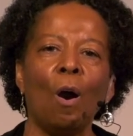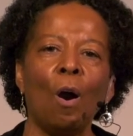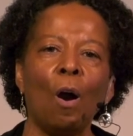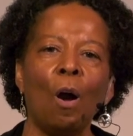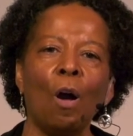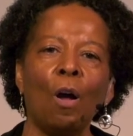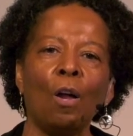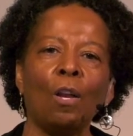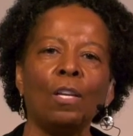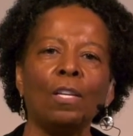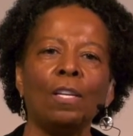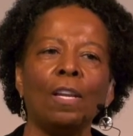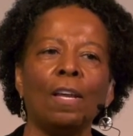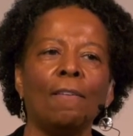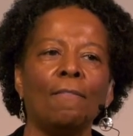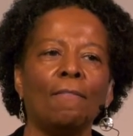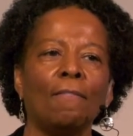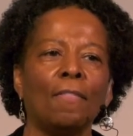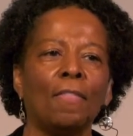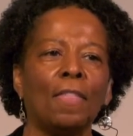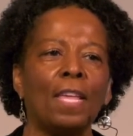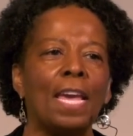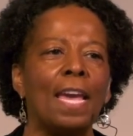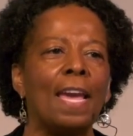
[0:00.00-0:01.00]
all
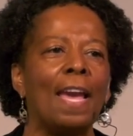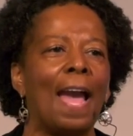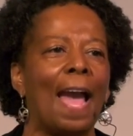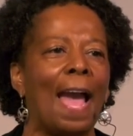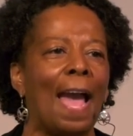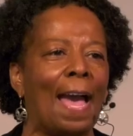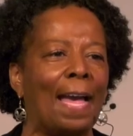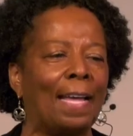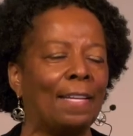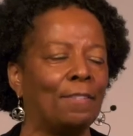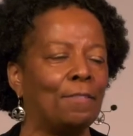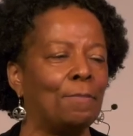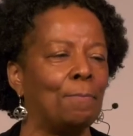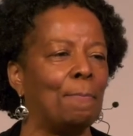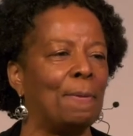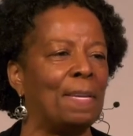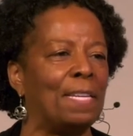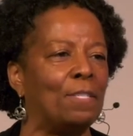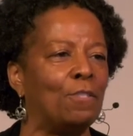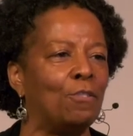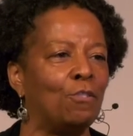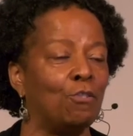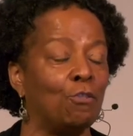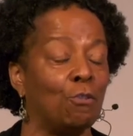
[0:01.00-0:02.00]
of the
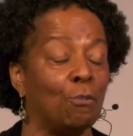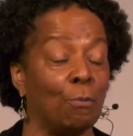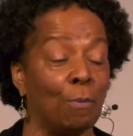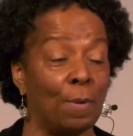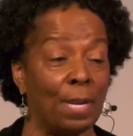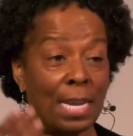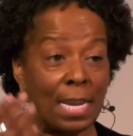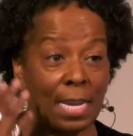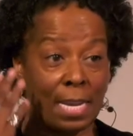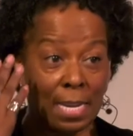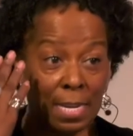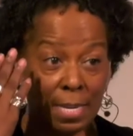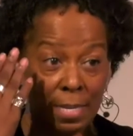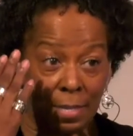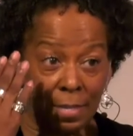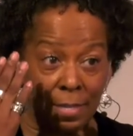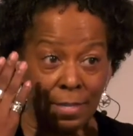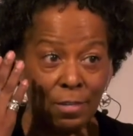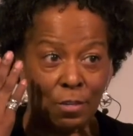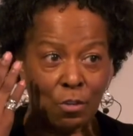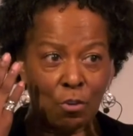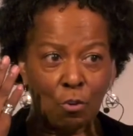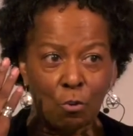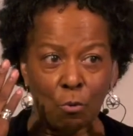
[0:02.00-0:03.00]
aspen
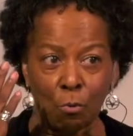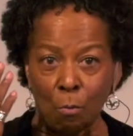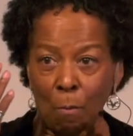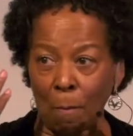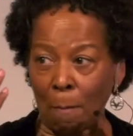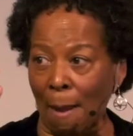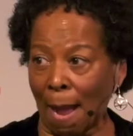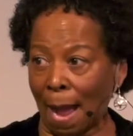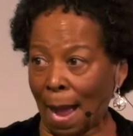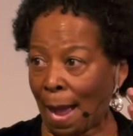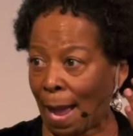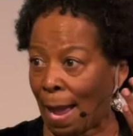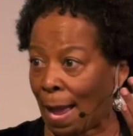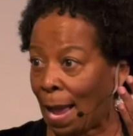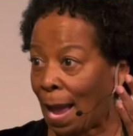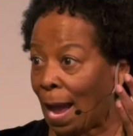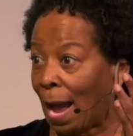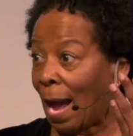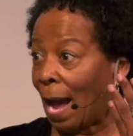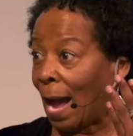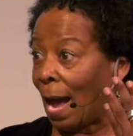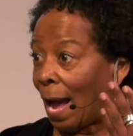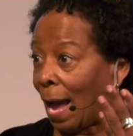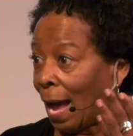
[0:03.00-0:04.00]
trees to my
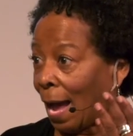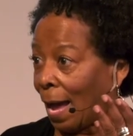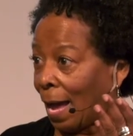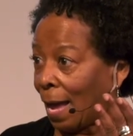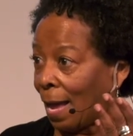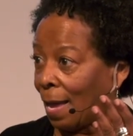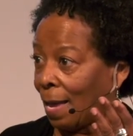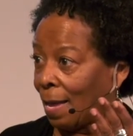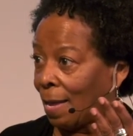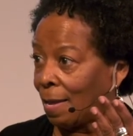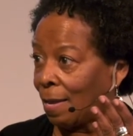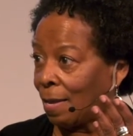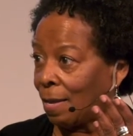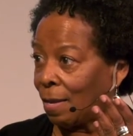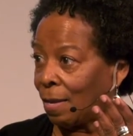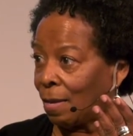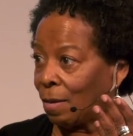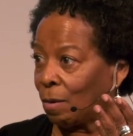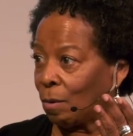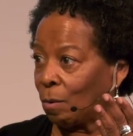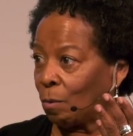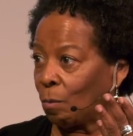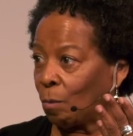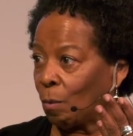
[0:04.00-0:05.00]
eye
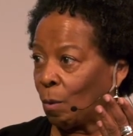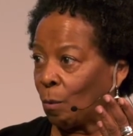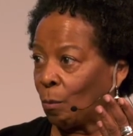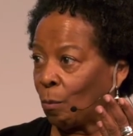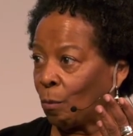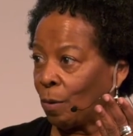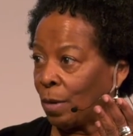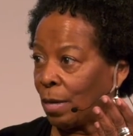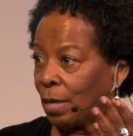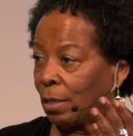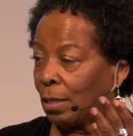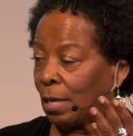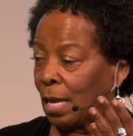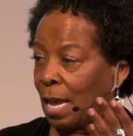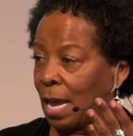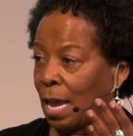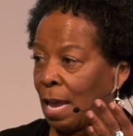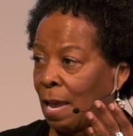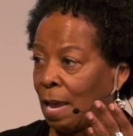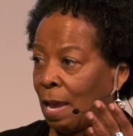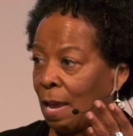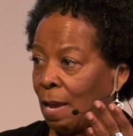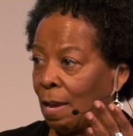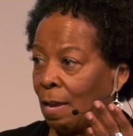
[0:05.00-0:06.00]
were
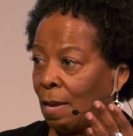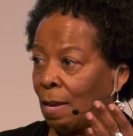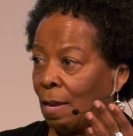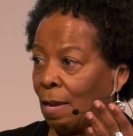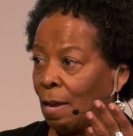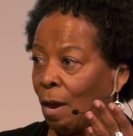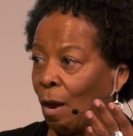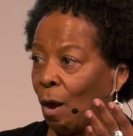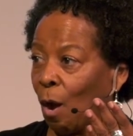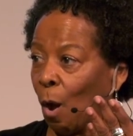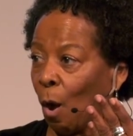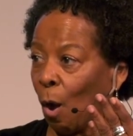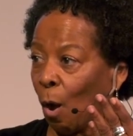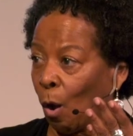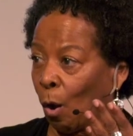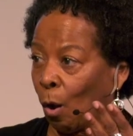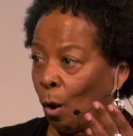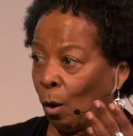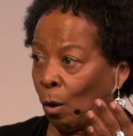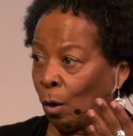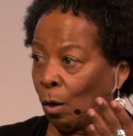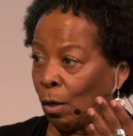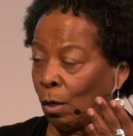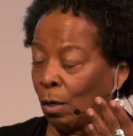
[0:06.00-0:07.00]
really
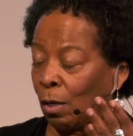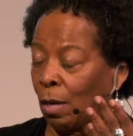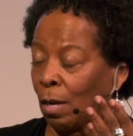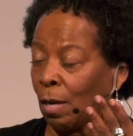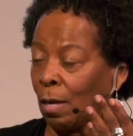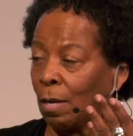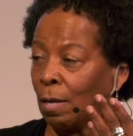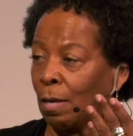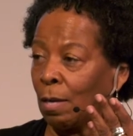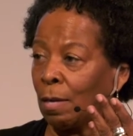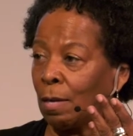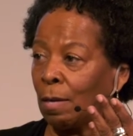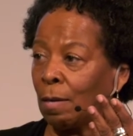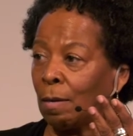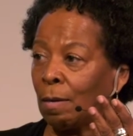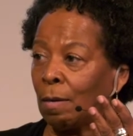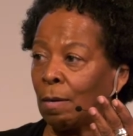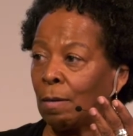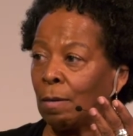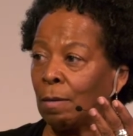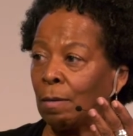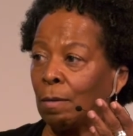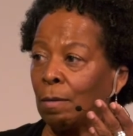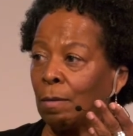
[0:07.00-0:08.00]
all
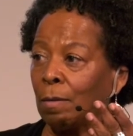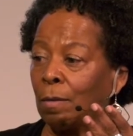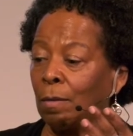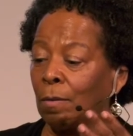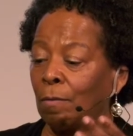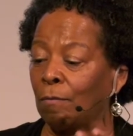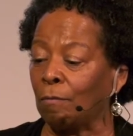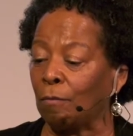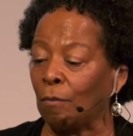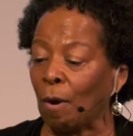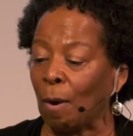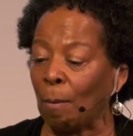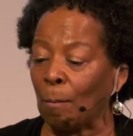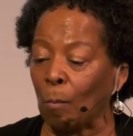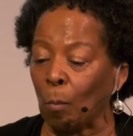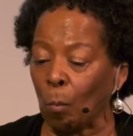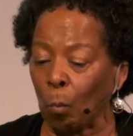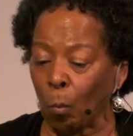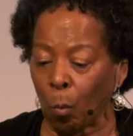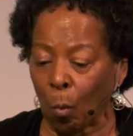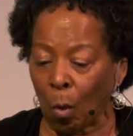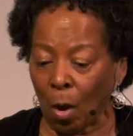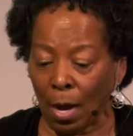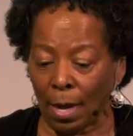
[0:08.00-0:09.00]

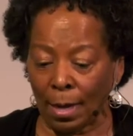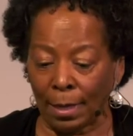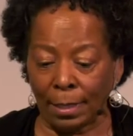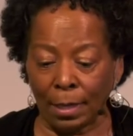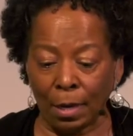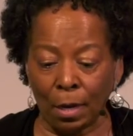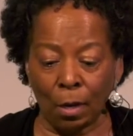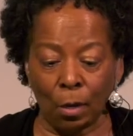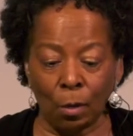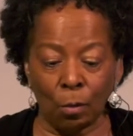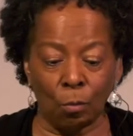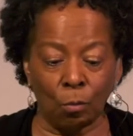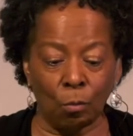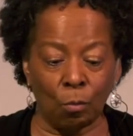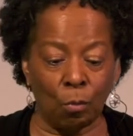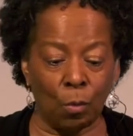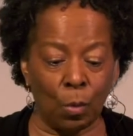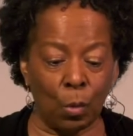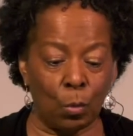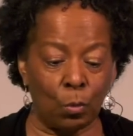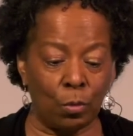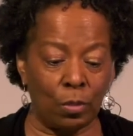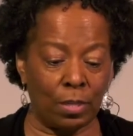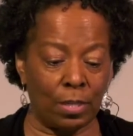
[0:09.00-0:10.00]
from one
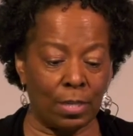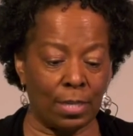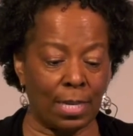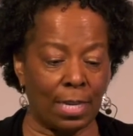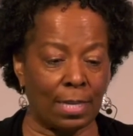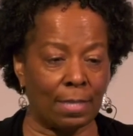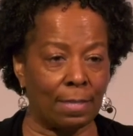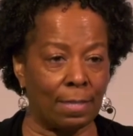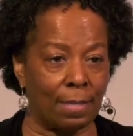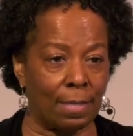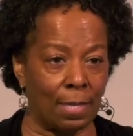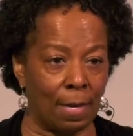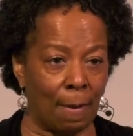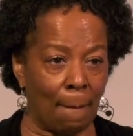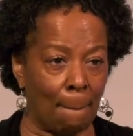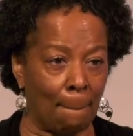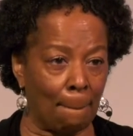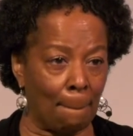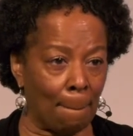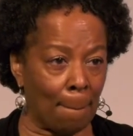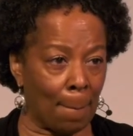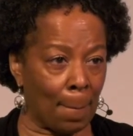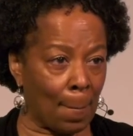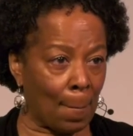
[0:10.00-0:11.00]
root
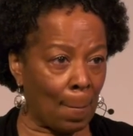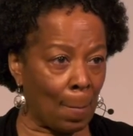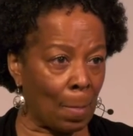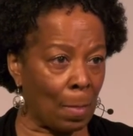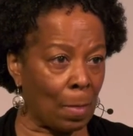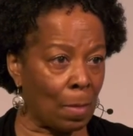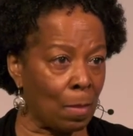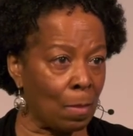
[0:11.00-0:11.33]
system.